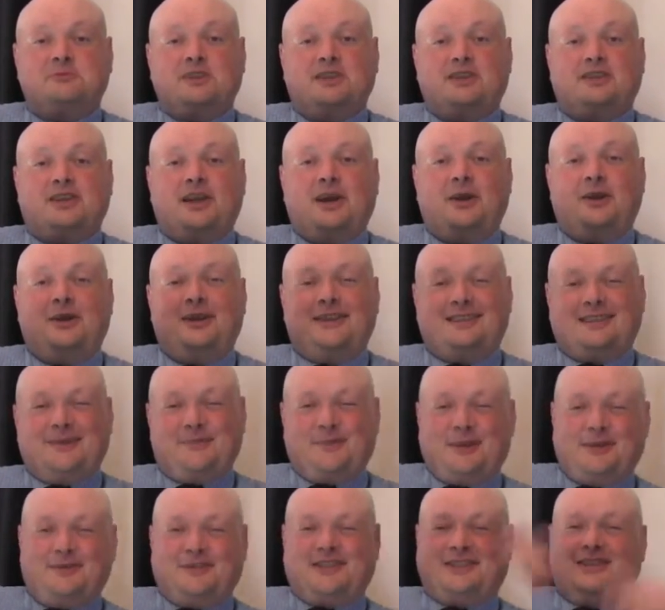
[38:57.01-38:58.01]
So it's a
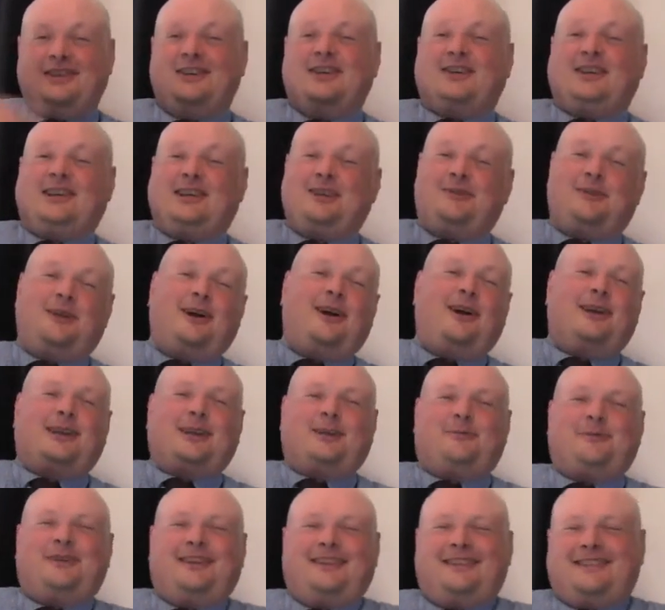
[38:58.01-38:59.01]
bit of a circular
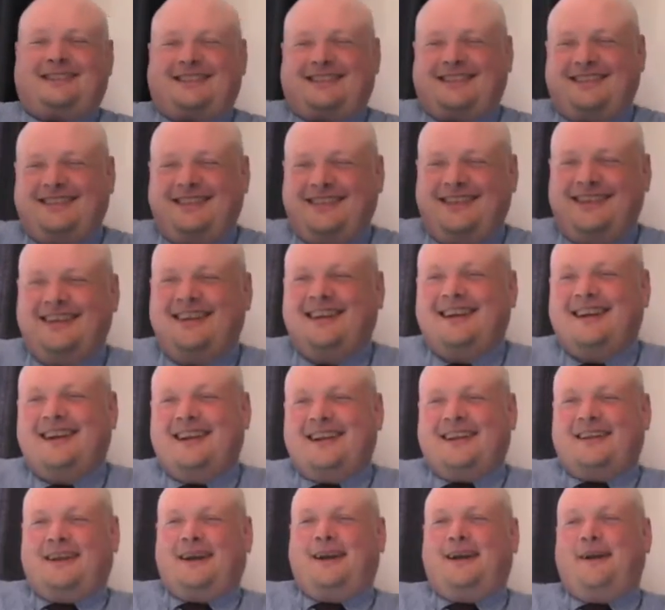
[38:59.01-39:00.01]

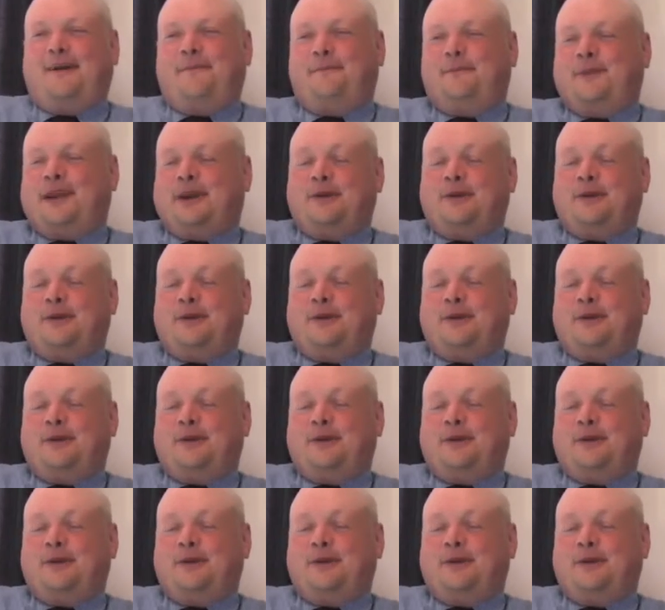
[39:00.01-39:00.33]
argument.